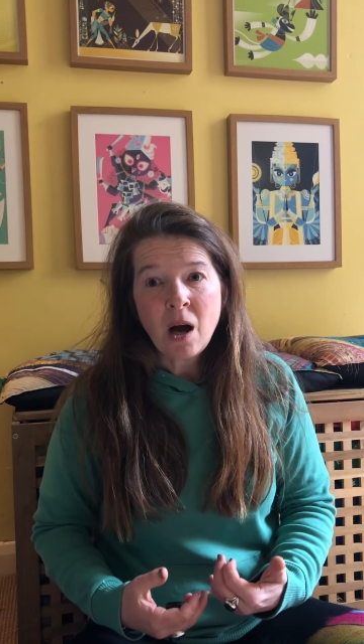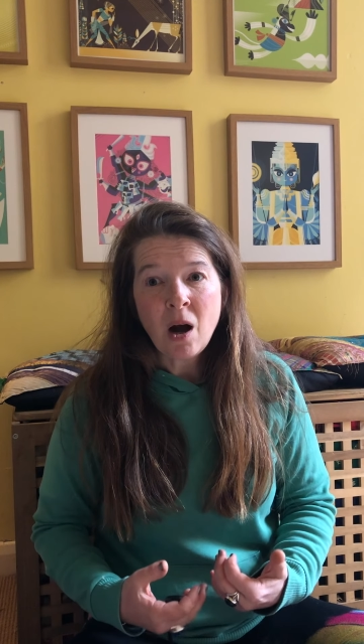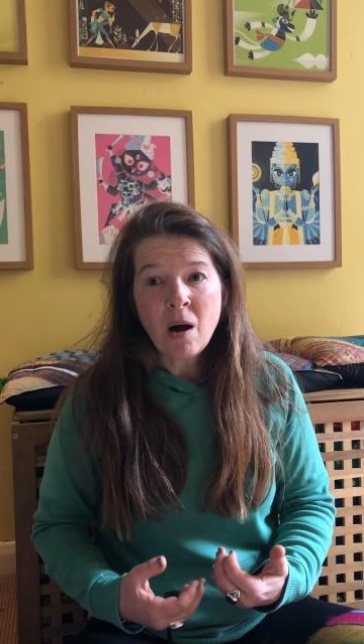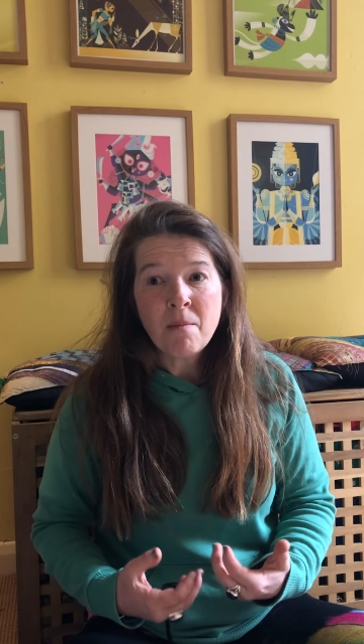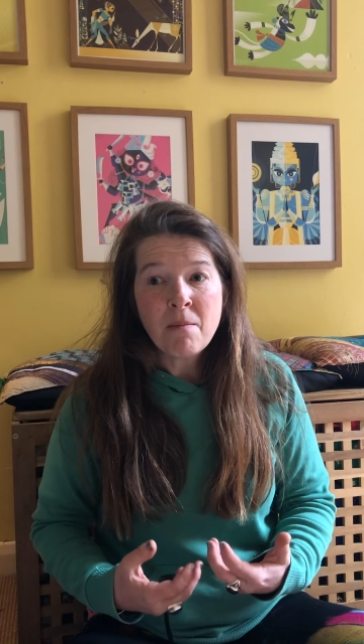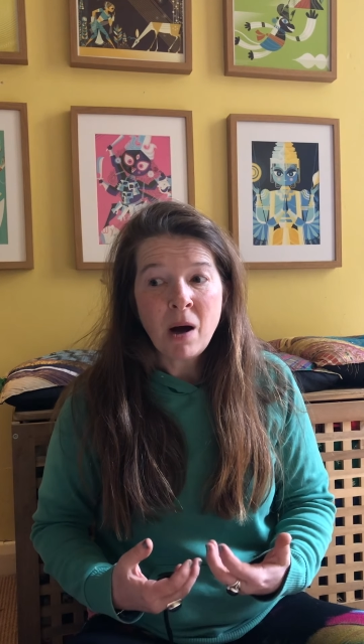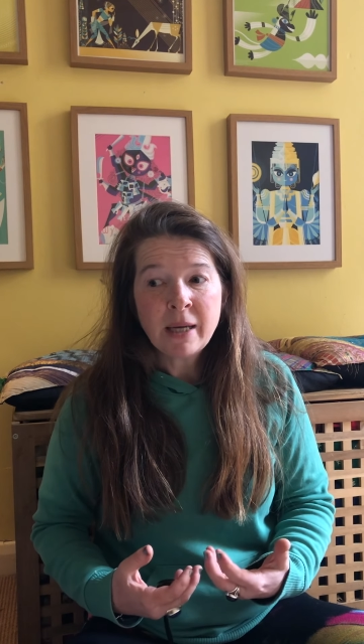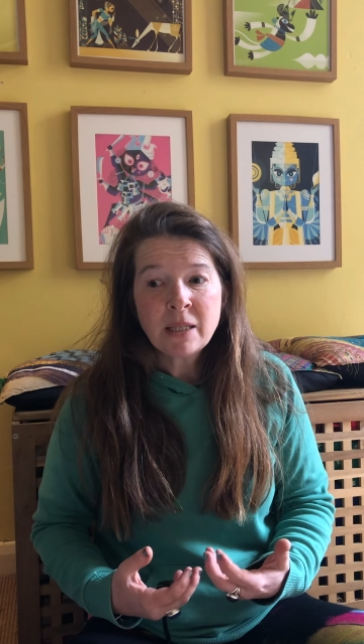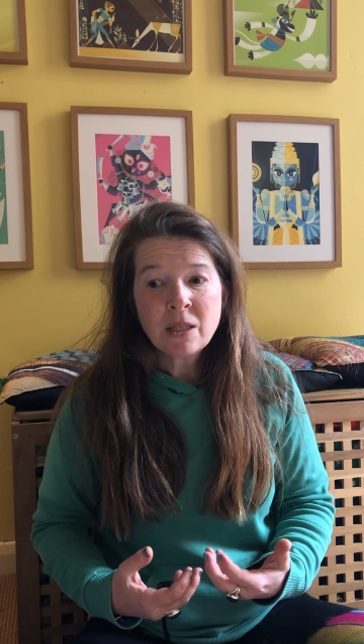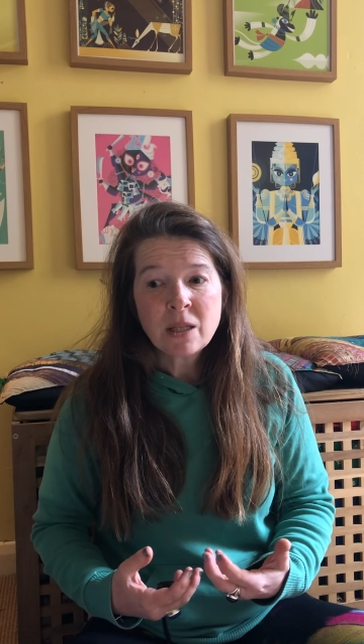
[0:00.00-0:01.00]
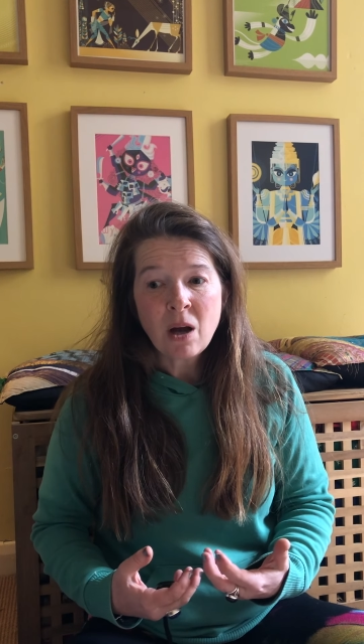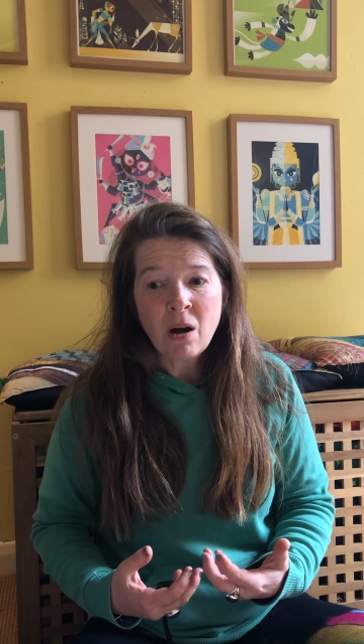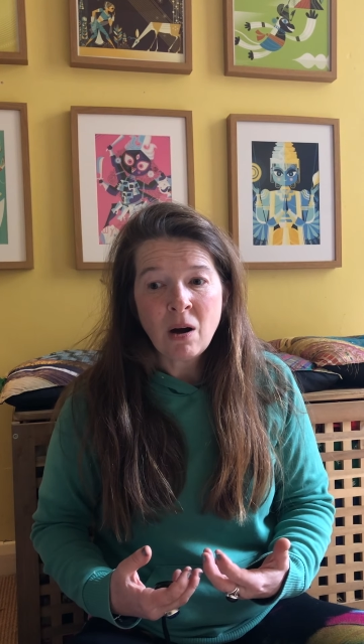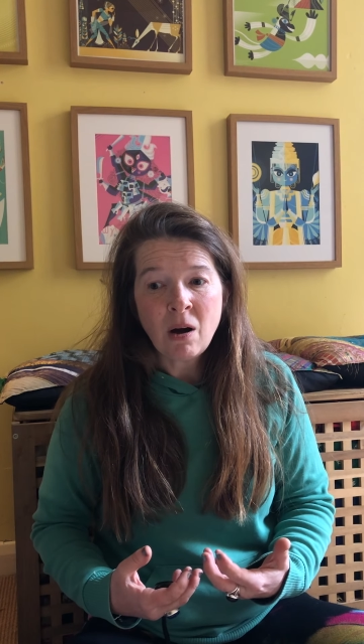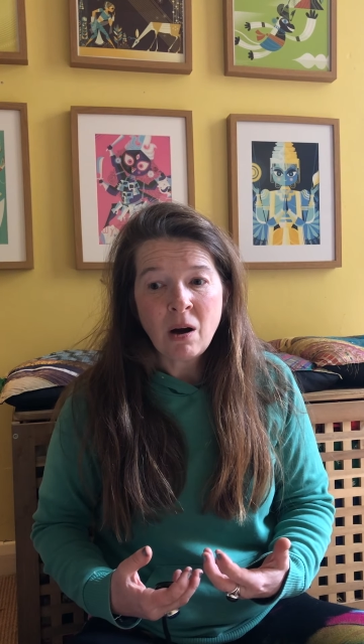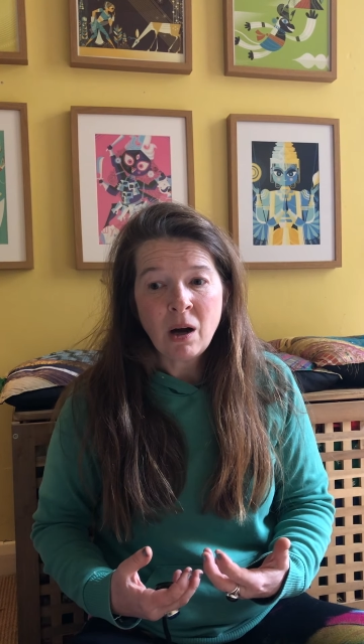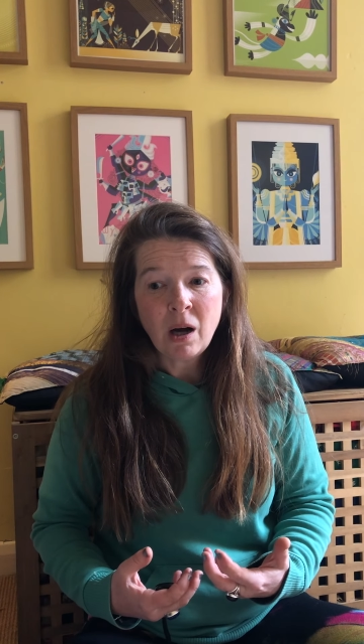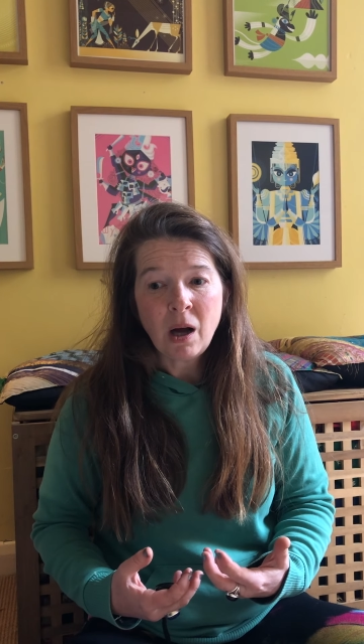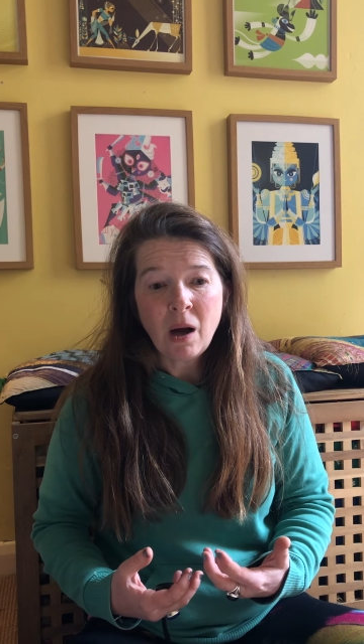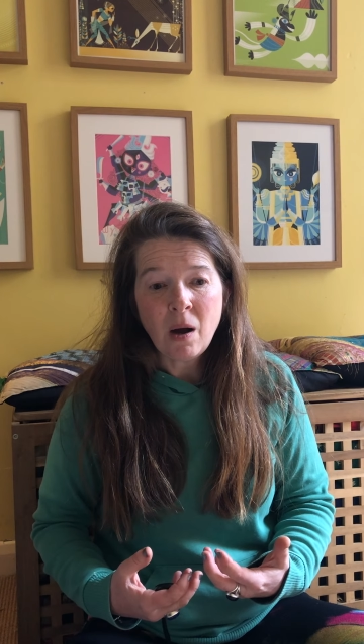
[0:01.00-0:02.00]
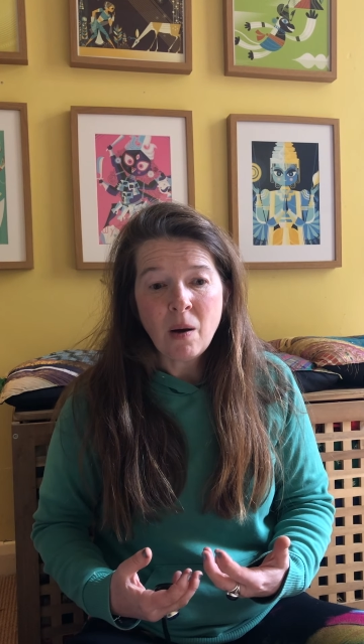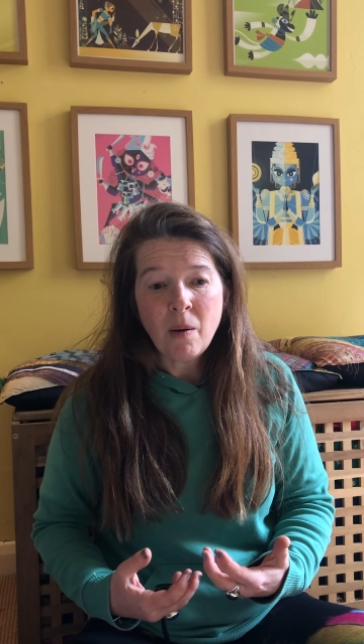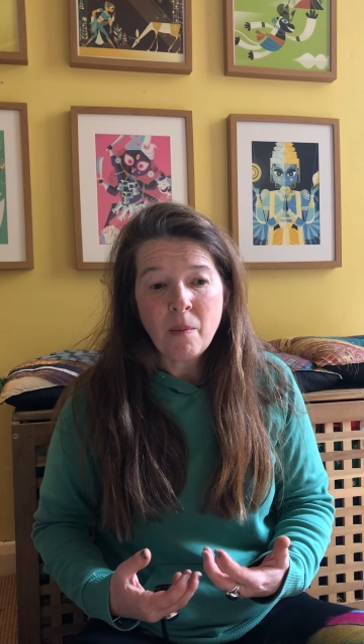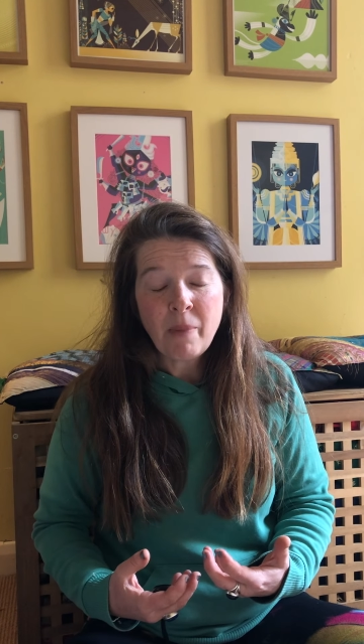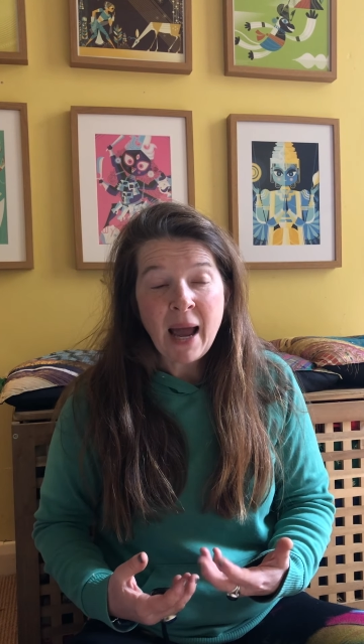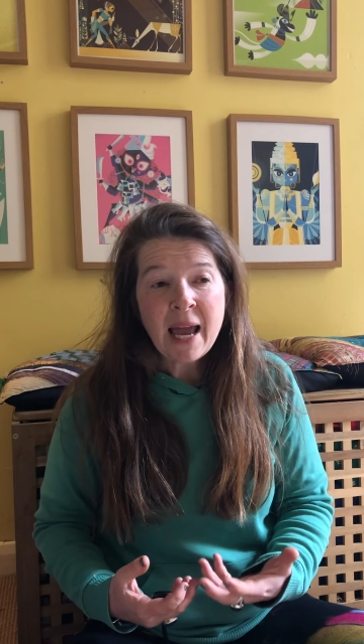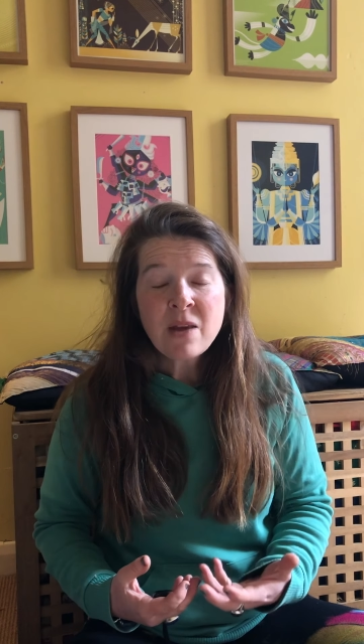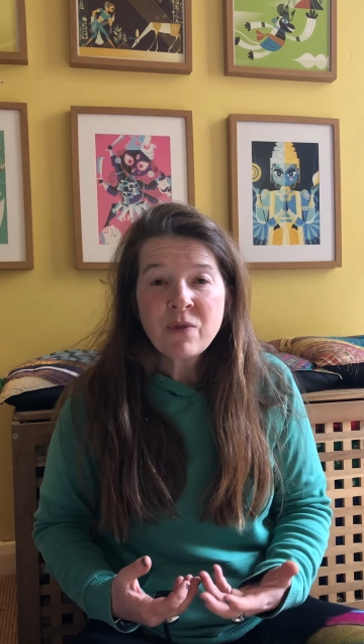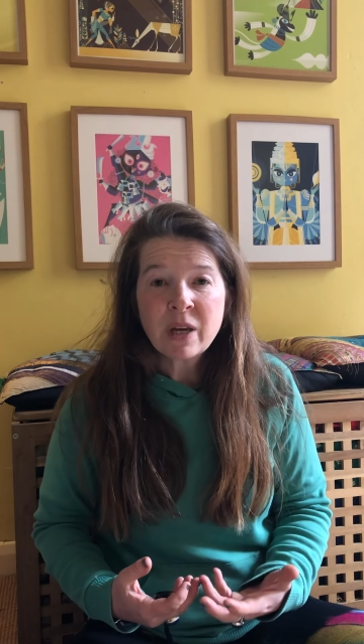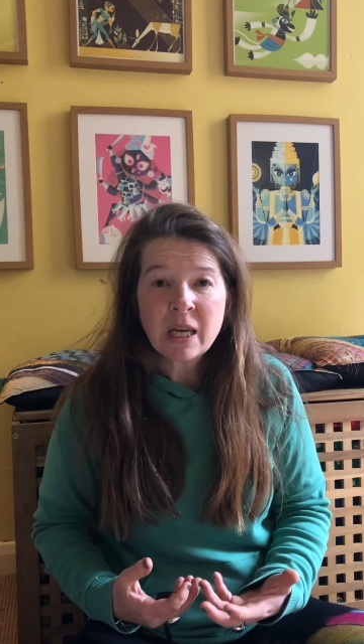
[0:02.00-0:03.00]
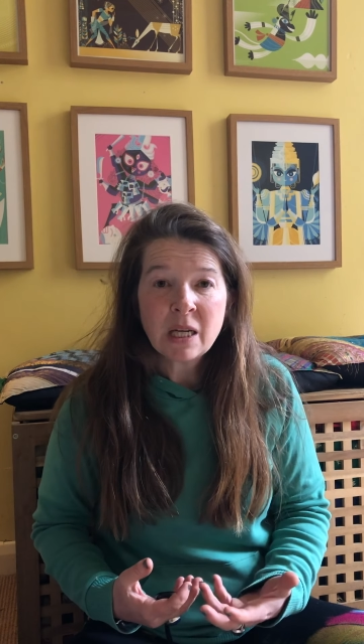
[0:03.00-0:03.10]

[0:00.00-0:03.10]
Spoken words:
Our minds are behaving